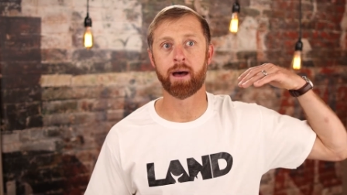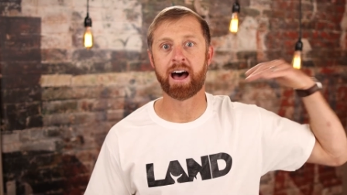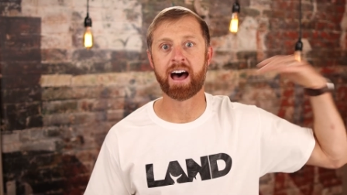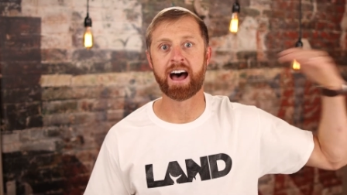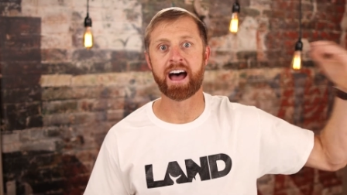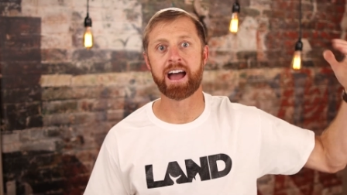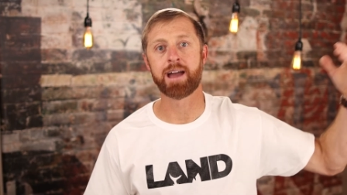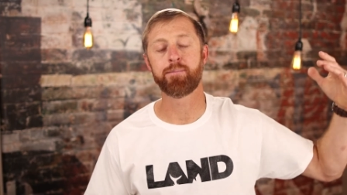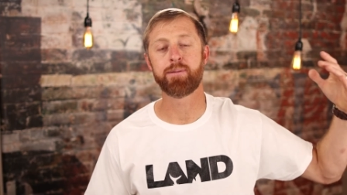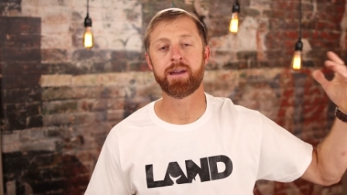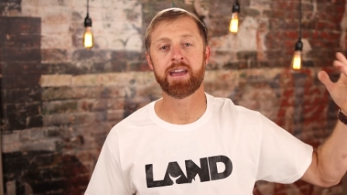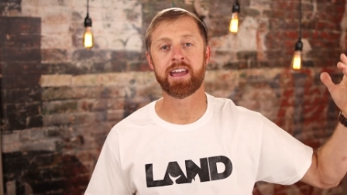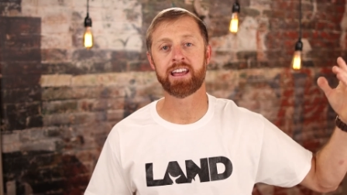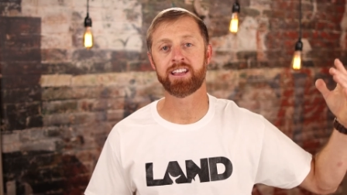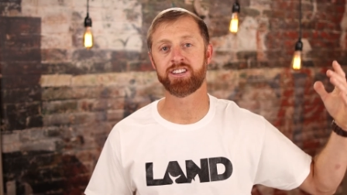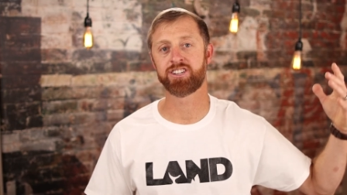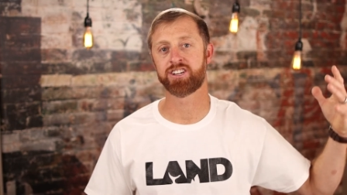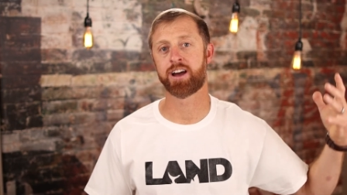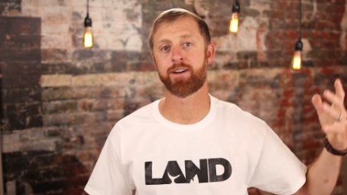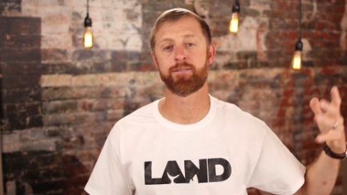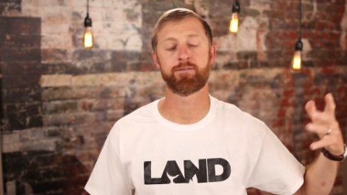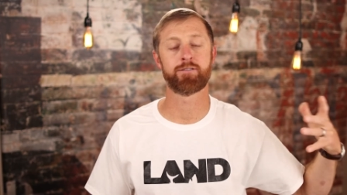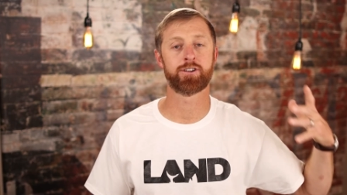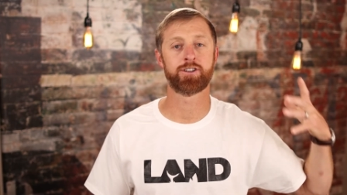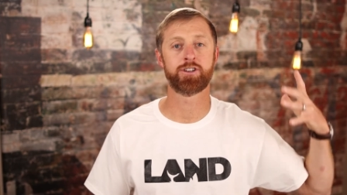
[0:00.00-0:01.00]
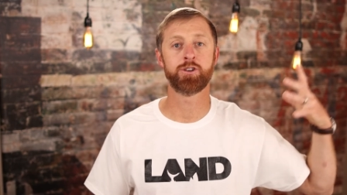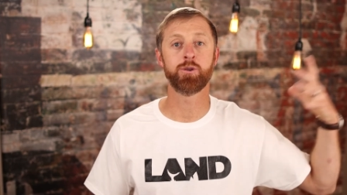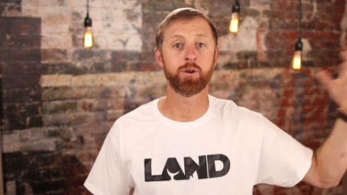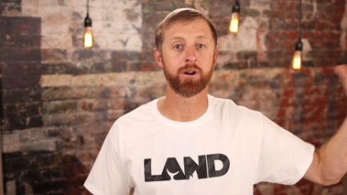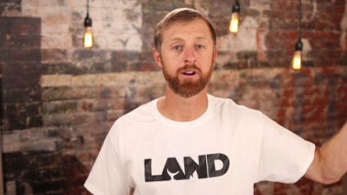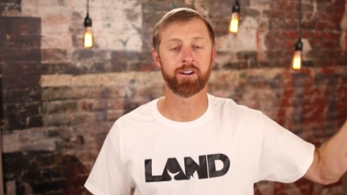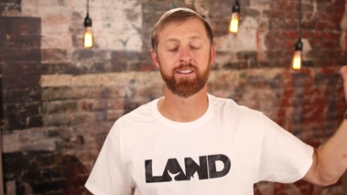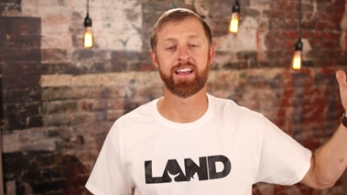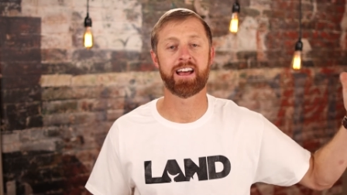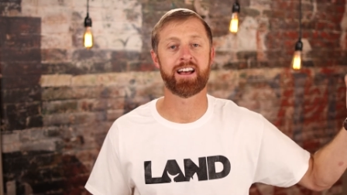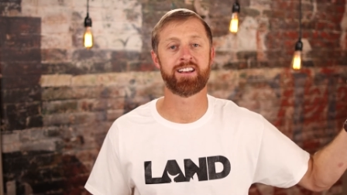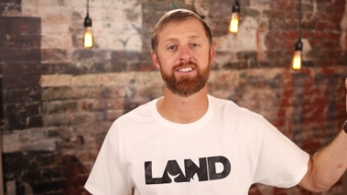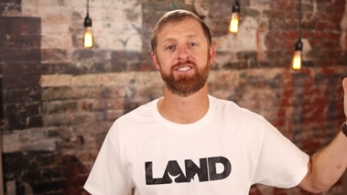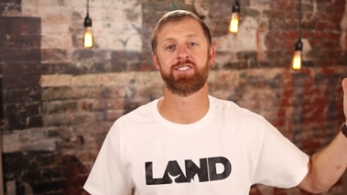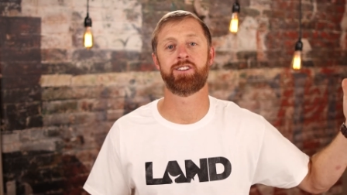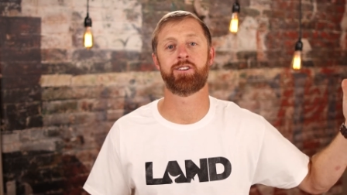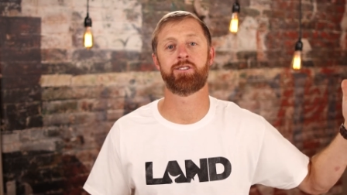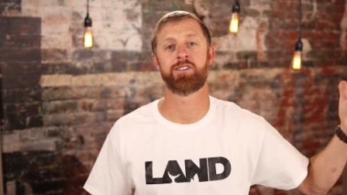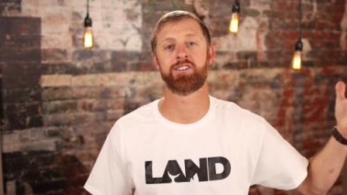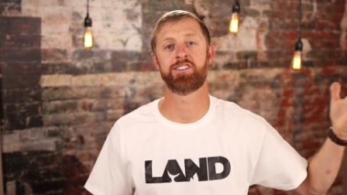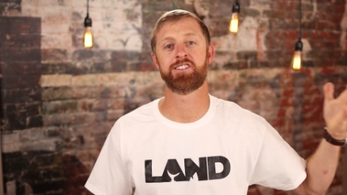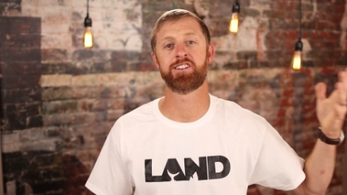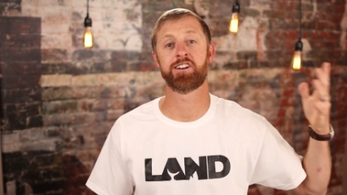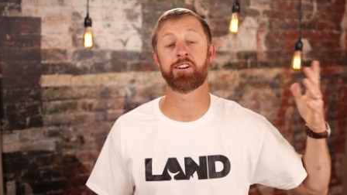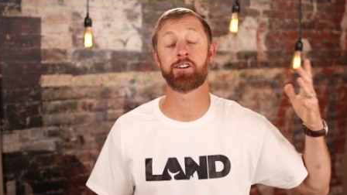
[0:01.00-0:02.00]
the high paying job for two hundred thousand
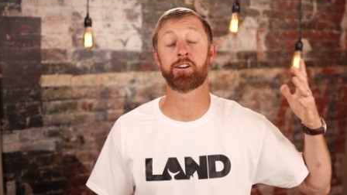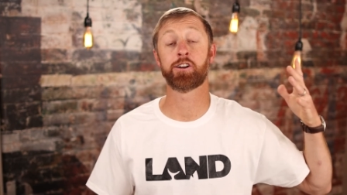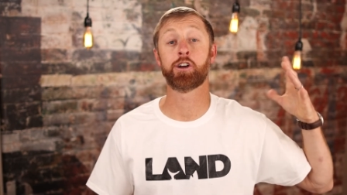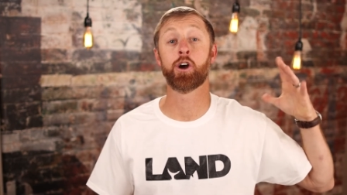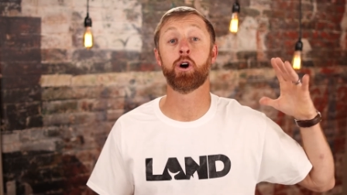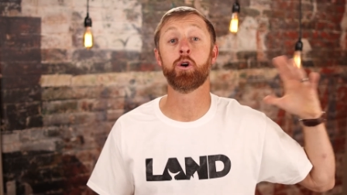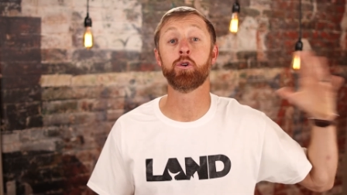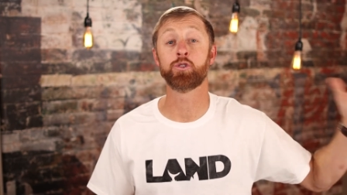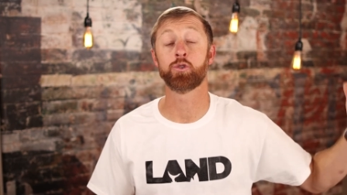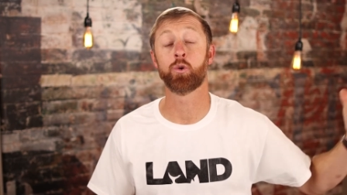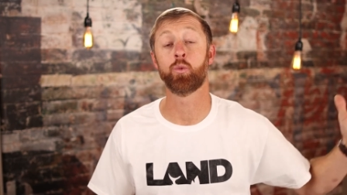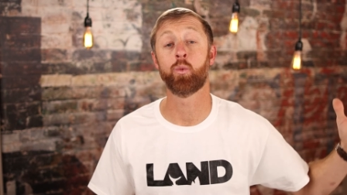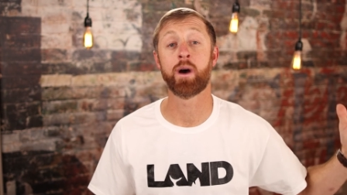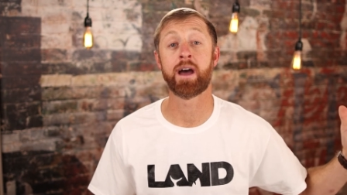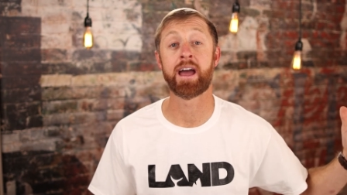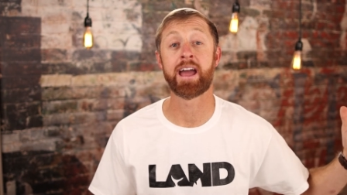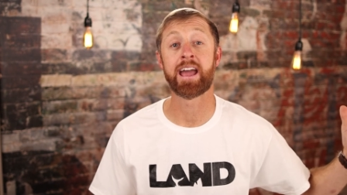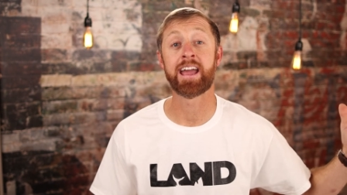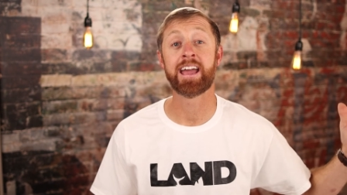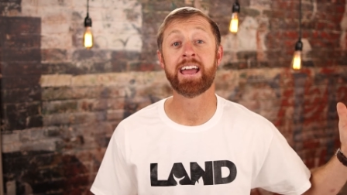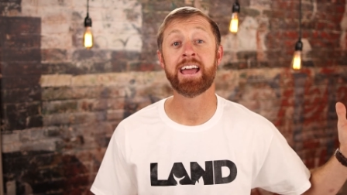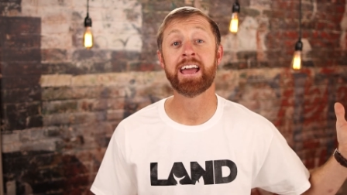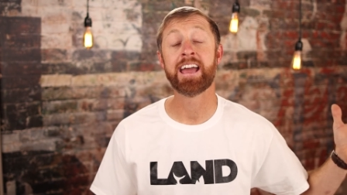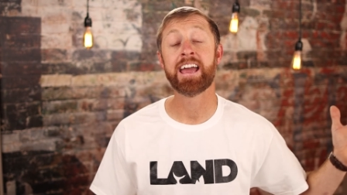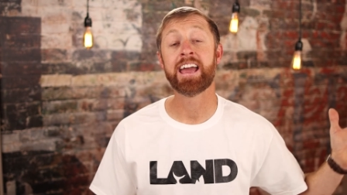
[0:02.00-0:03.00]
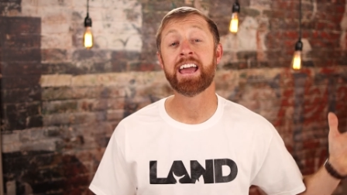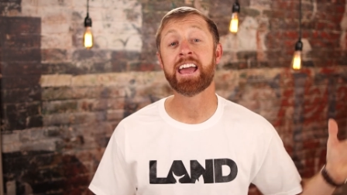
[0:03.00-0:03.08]
dollars a year goes away.